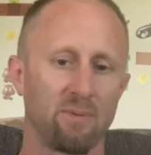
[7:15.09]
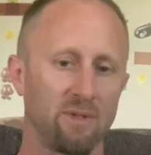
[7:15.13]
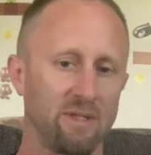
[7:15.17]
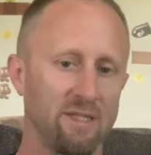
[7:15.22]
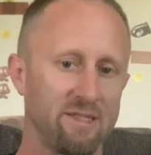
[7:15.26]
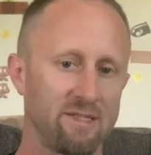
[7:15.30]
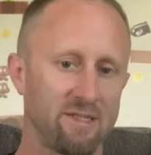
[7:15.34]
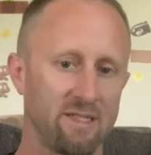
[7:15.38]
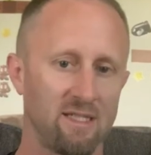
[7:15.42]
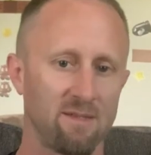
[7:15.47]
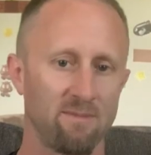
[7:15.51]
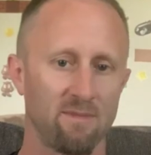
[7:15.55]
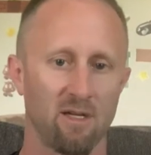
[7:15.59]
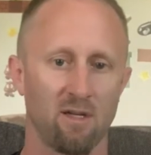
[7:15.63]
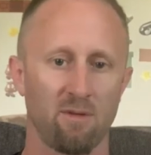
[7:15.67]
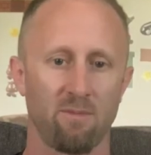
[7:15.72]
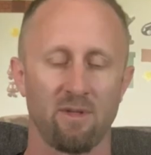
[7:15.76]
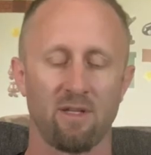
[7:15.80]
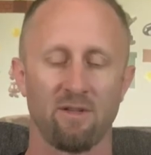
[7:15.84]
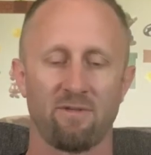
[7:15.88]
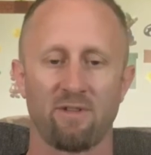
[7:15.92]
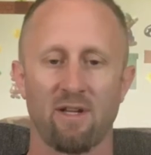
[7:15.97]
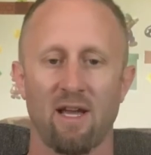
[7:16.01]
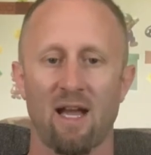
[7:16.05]
Please email
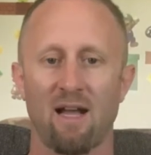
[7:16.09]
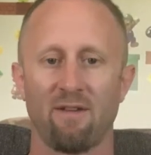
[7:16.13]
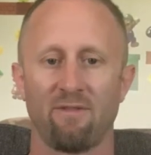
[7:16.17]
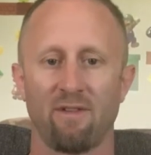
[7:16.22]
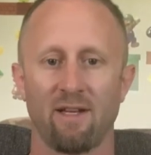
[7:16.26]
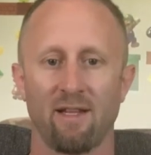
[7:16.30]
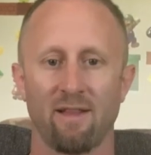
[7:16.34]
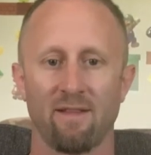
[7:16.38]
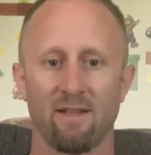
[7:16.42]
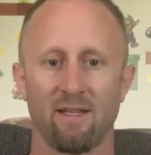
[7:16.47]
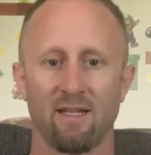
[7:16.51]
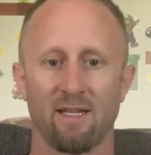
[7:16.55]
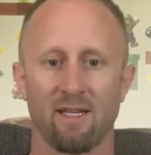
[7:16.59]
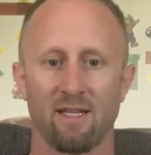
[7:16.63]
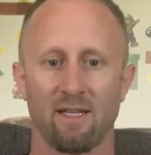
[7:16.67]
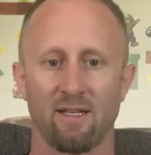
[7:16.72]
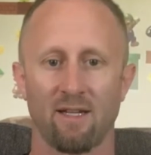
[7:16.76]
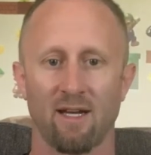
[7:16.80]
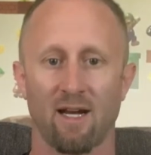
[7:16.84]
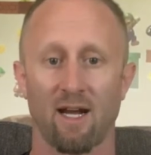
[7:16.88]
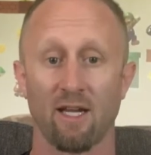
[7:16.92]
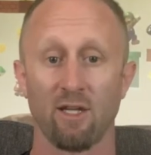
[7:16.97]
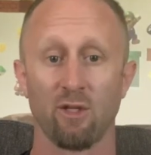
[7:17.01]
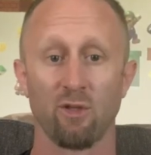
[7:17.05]
me if you have anything.
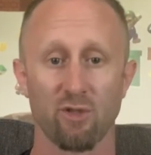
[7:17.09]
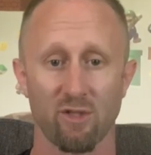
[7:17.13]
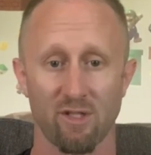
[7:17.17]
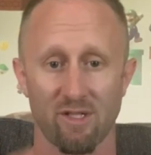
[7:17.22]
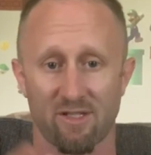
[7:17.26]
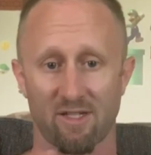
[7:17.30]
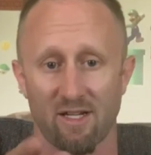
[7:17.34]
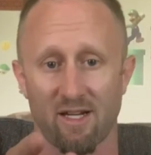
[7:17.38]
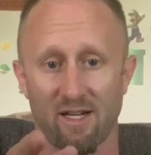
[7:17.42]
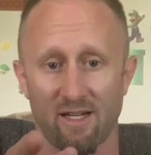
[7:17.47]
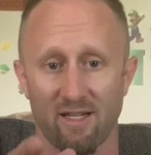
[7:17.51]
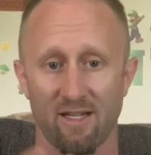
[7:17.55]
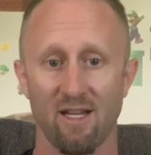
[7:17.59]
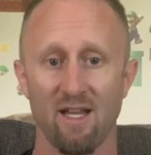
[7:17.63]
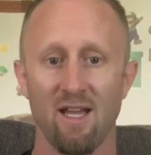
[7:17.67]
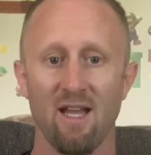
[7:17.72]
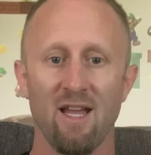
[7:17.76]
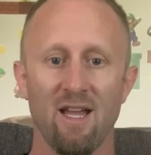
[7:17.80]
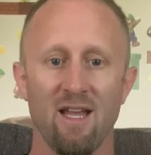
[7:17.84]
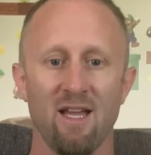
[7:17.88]
And uh, I usually say,